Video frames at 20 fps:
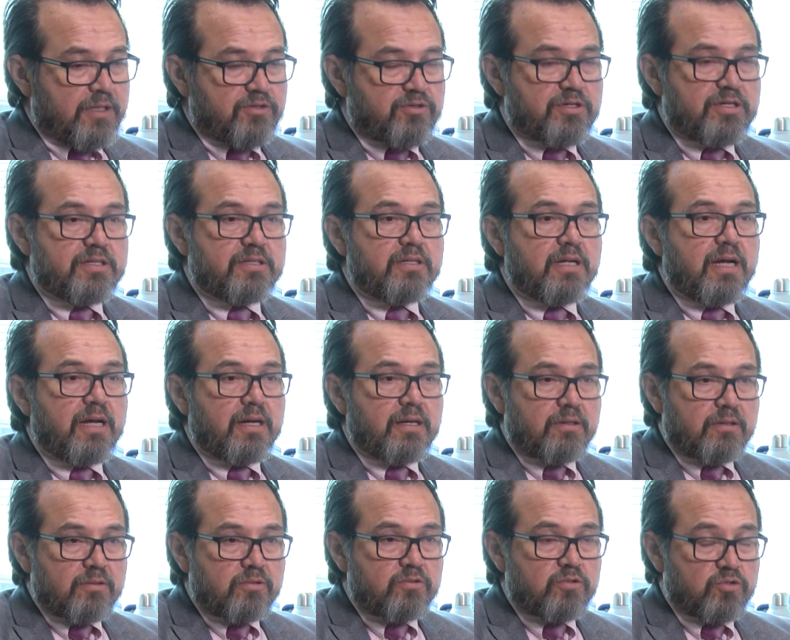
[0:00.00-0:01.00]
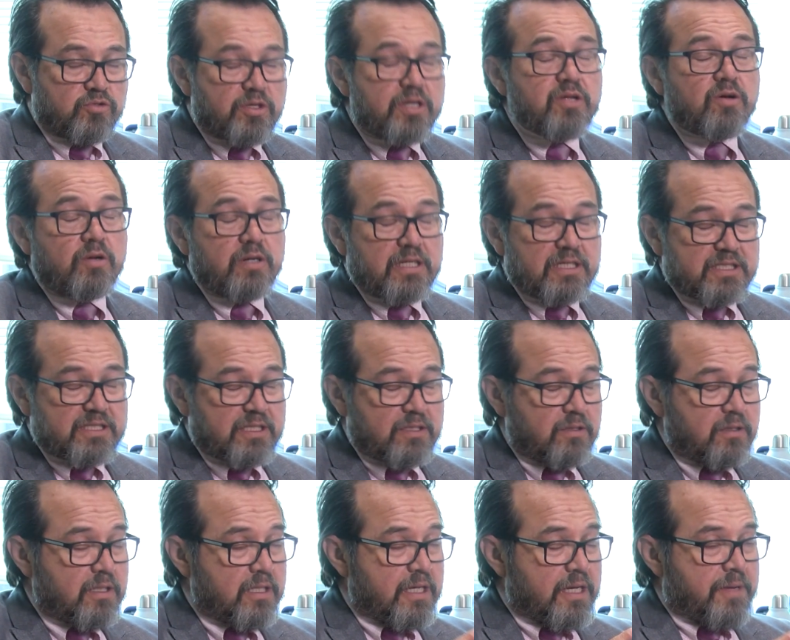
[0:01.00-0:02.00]
treat, uh, to treat
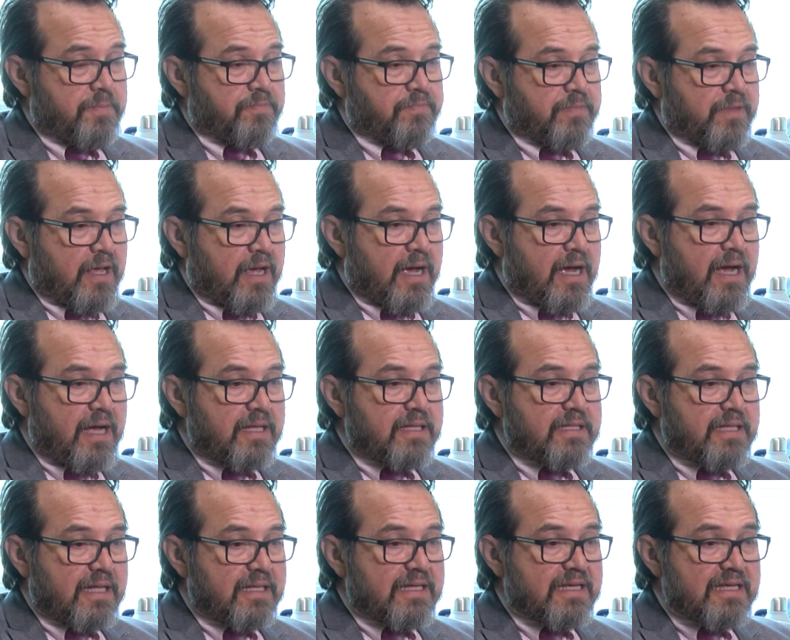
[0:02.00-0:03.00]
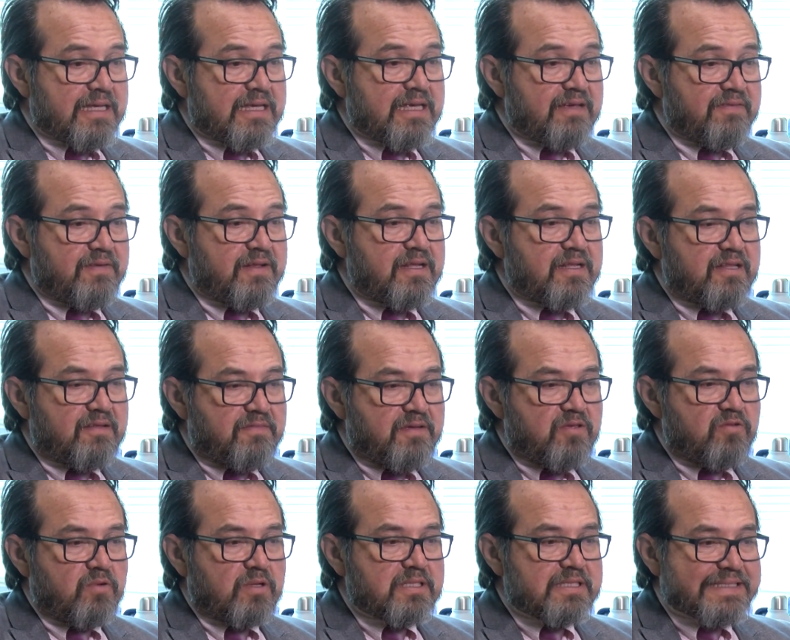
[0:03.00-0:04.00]
cholesterol, uh, that even
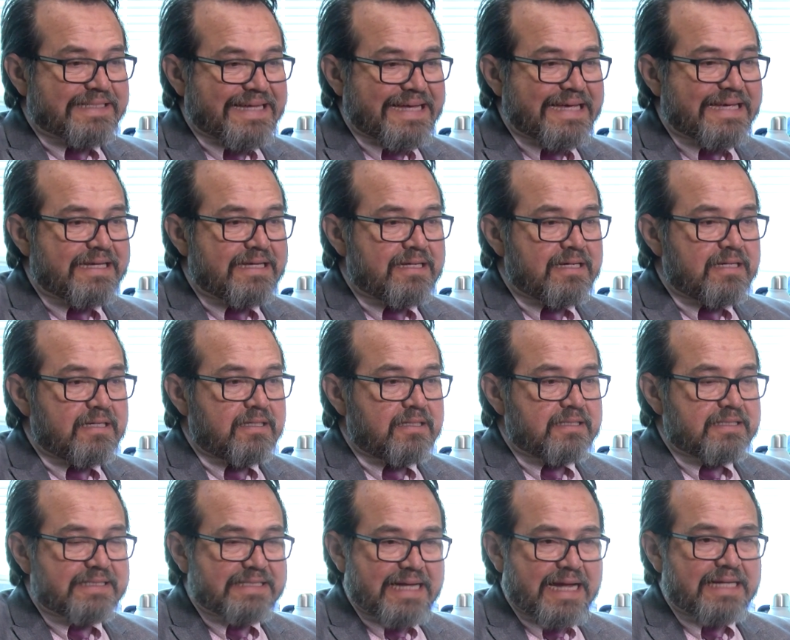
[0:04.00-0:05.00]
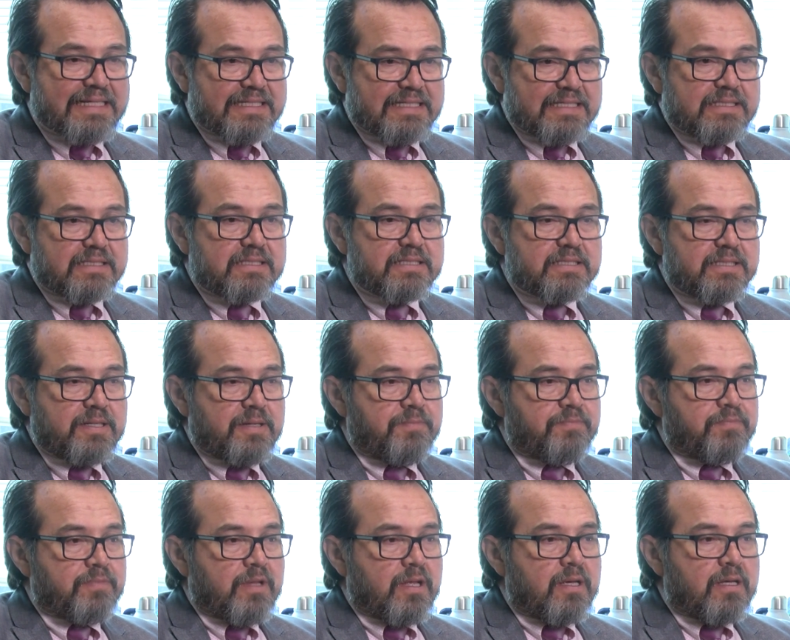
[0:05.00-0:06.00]
individuals taking statins,
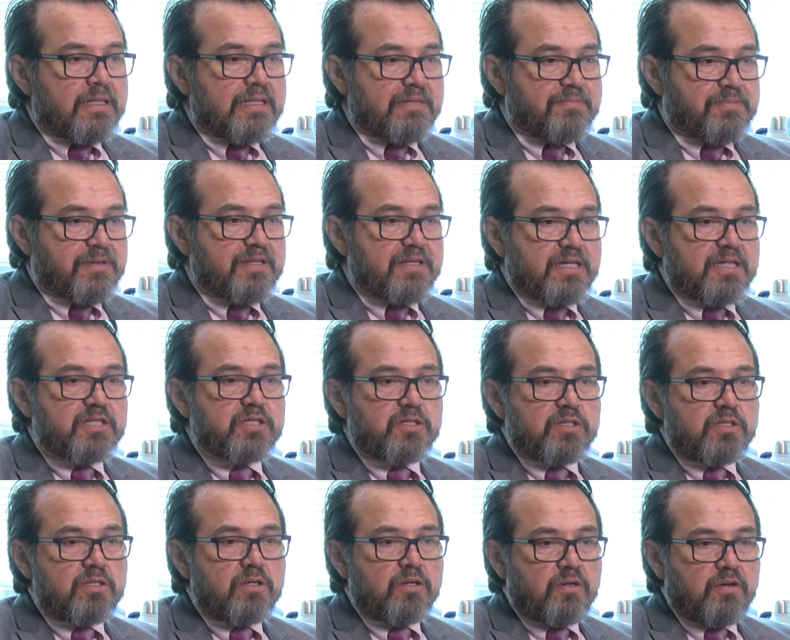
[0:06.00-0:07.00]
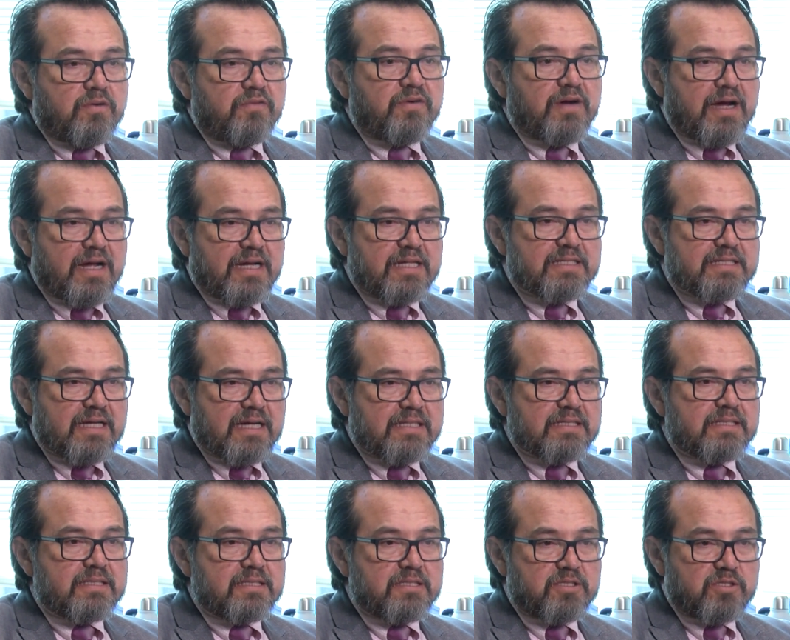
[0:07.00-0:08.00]
the prediction of heart
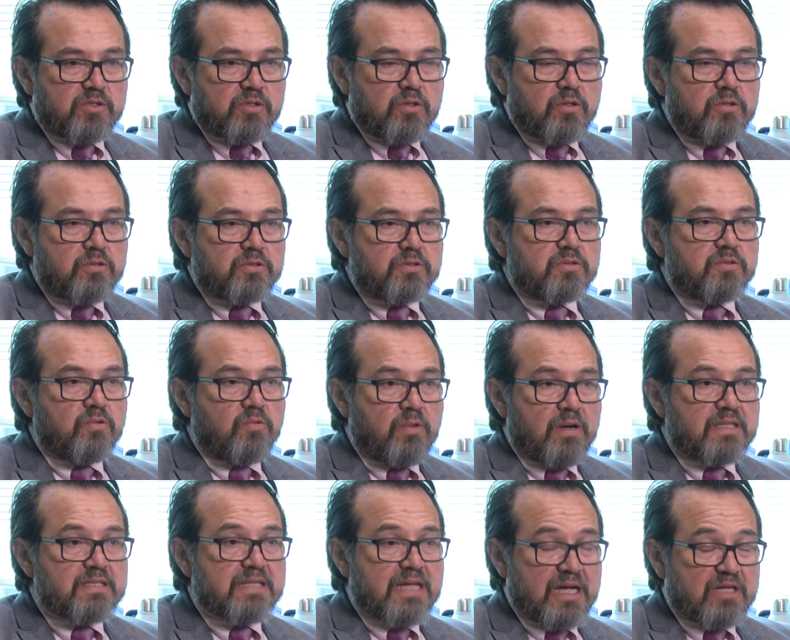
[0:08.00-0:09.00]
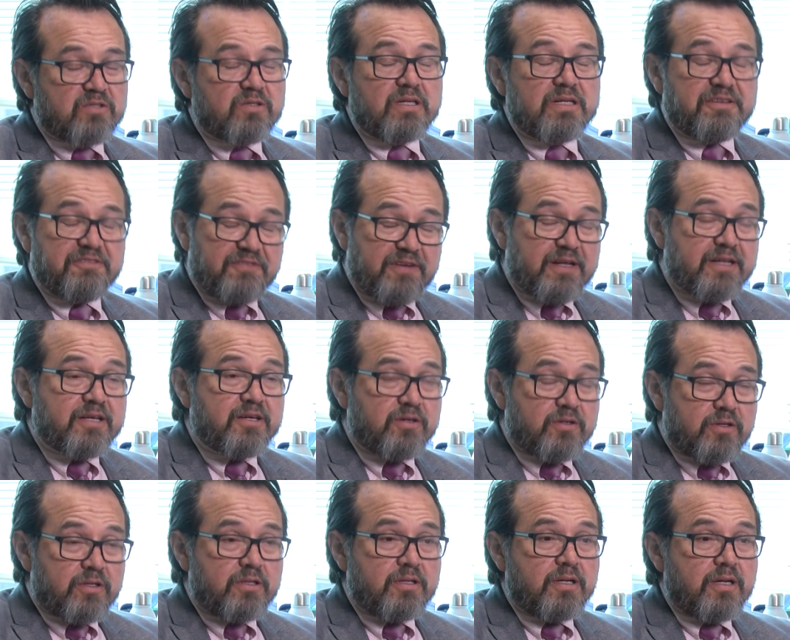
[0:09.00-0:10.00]
attacks and strokes was actually very
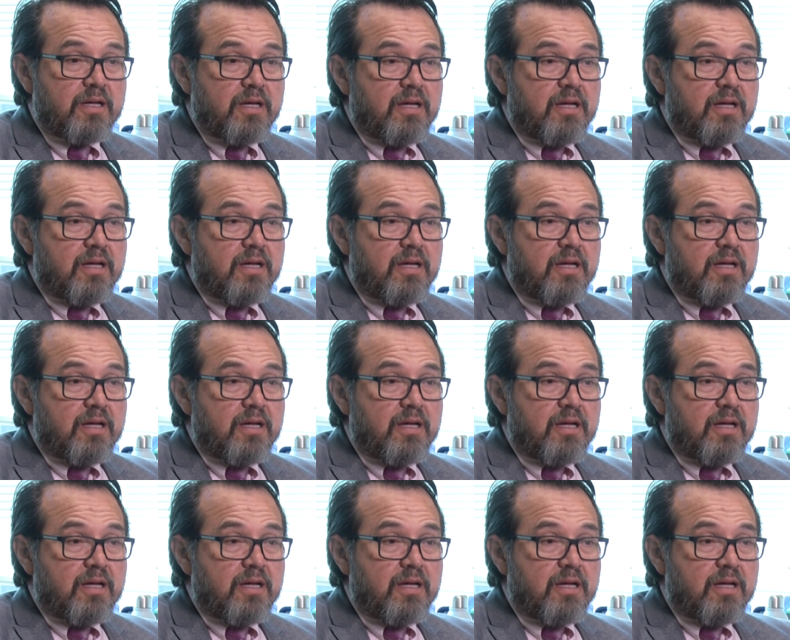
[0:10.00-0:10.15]
good.